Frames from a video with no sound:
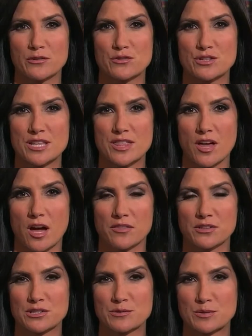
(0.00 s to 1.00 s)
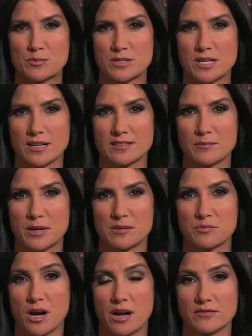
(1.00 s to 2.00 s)
she thought that she was protected by
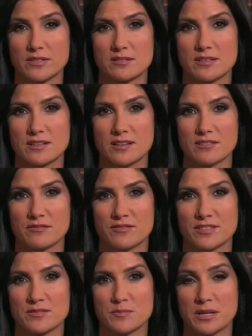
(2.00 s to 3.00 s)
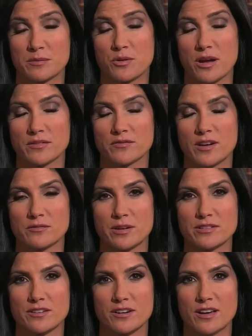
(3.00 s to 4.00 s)
the privacy of this being a private
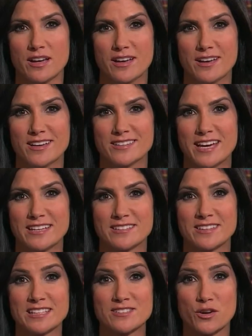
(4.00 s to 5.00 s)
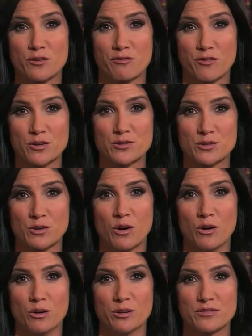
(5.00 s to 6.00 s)
fundraiser, that's her first
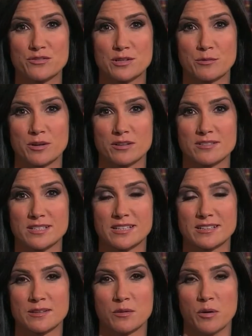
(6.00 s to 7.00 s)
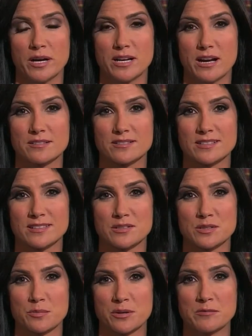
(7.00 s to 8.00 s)
goal if she were to get into the White House and get
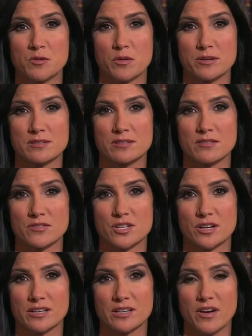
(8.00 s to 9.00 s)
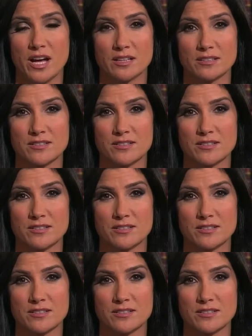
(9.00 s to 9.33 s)
the Supreme Court, is the overturning of Heller.